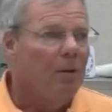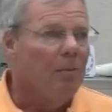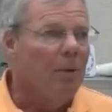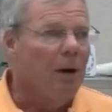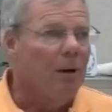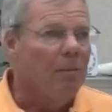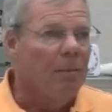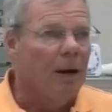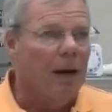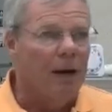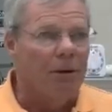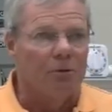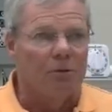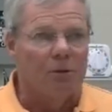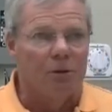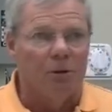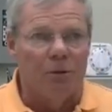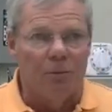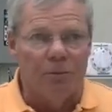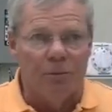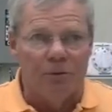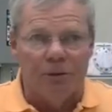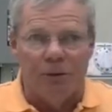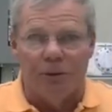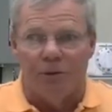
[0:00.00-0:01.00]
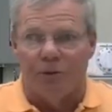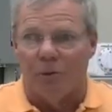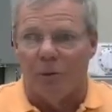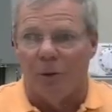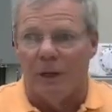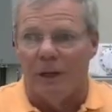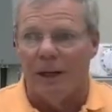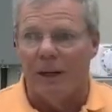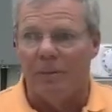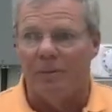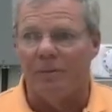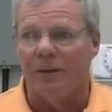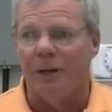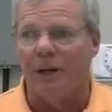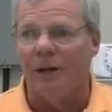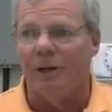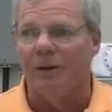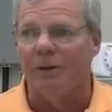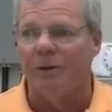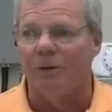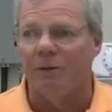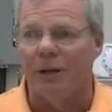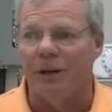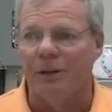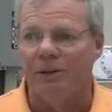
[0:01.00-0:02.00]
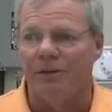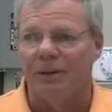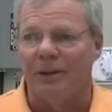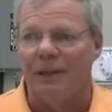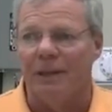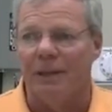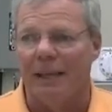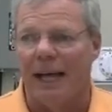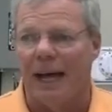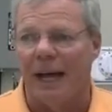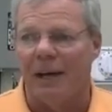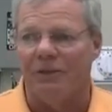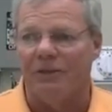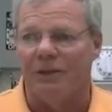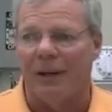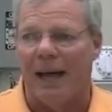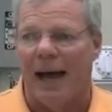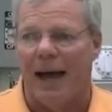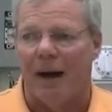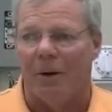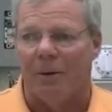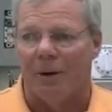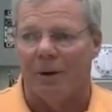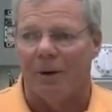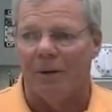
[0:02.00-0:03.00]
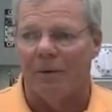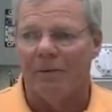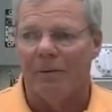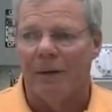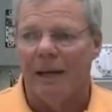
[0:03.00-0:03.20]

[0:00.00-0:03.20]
But my room just went up 10 degrees in the last hour.